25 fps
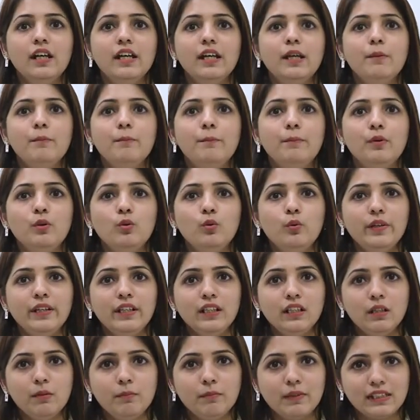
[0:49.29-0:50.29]

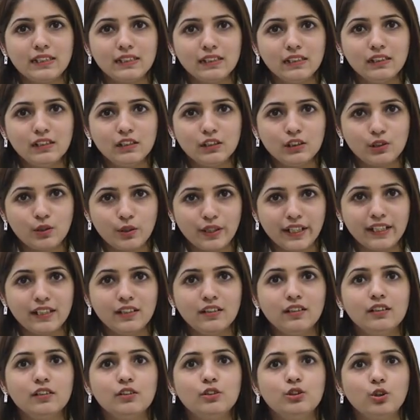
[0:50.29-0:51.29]
improving the muscle
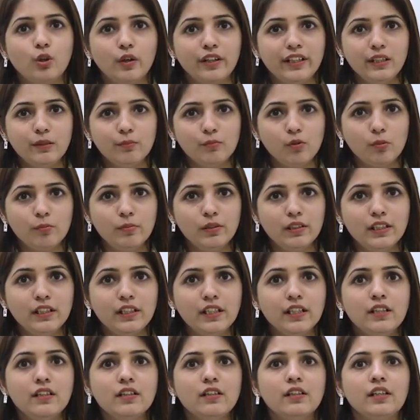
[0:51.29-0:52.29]
strength, joint
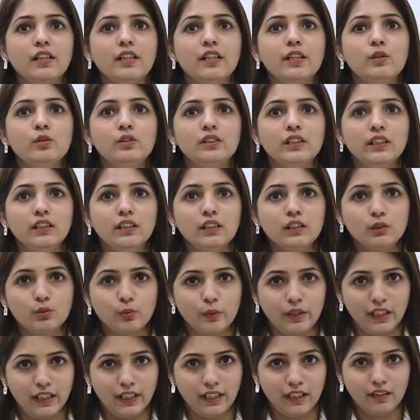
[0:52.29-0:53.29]
mobility, reducing the
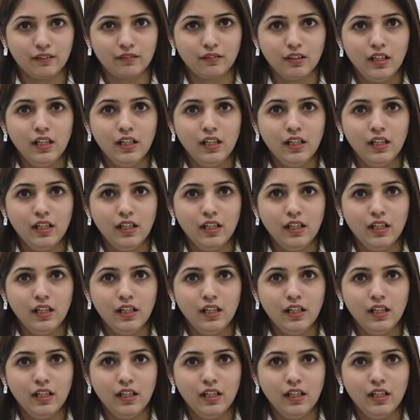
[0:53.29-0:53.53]
swelling.